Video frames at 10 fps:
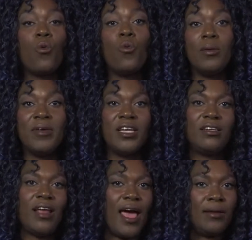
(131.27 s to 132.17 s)

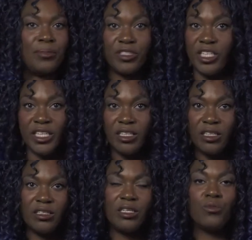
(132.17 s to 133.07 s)
women, and
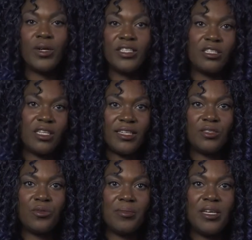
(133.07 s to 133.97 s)
particularly
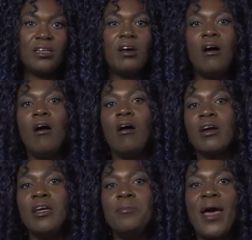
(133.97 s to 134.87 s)
racialized women,
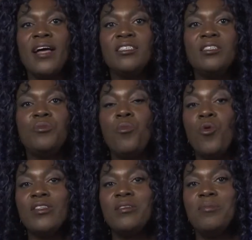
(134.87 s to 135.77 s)
are impacted
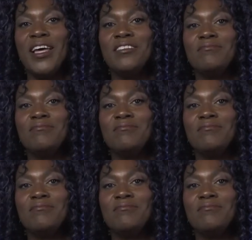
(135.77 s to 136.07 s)
more than men.